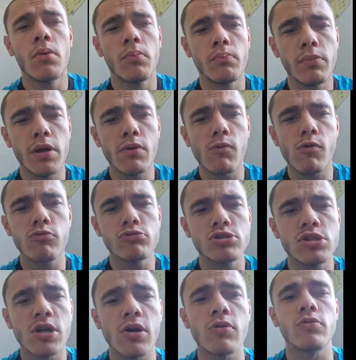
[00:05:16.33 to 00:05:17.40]
Millwall
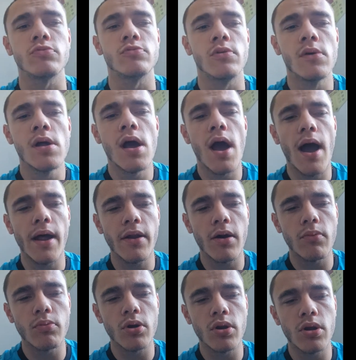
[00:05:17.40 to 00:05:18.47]
2. And
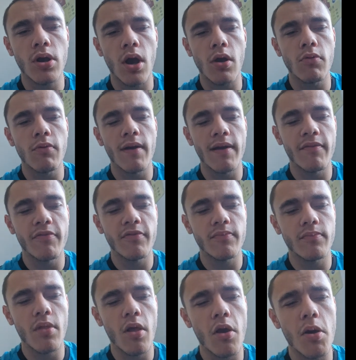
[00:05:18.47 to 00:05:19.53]
I'm going to go with...
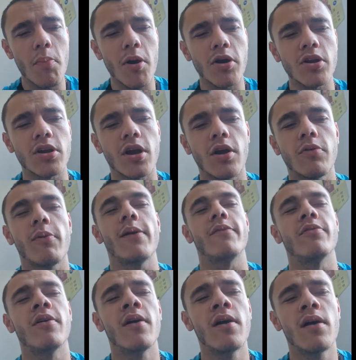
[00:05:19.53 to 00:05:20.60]
Who am I going to go
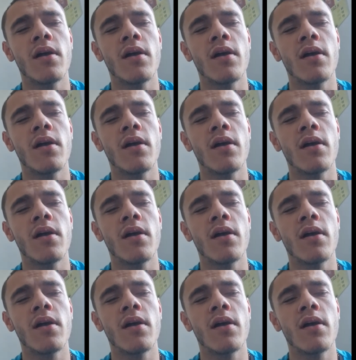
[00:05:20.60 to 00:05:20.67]
with?